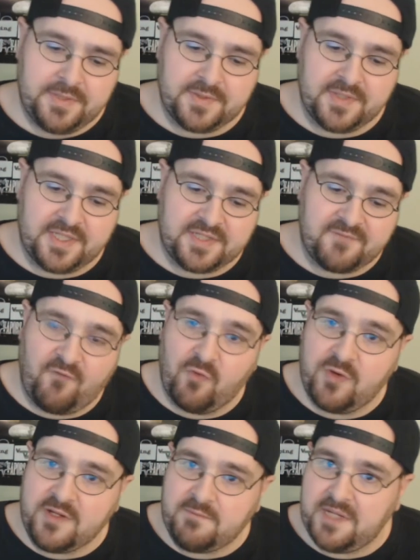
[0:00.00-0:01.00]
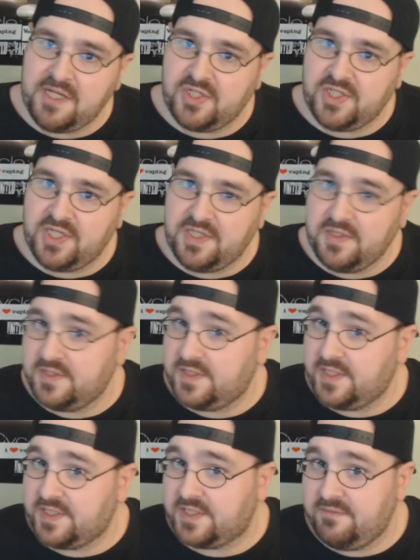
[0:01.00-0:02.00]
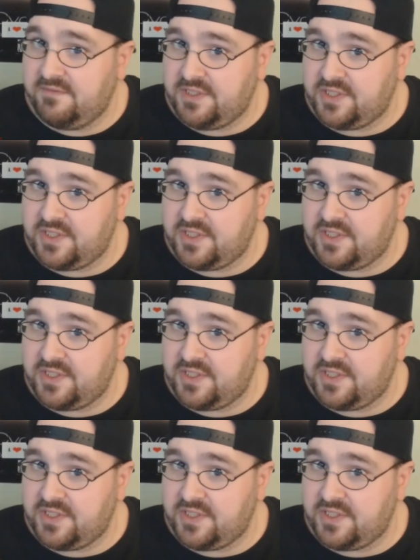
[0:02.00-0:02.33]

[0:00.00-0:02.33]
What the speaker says: So that's a 40 PG, 60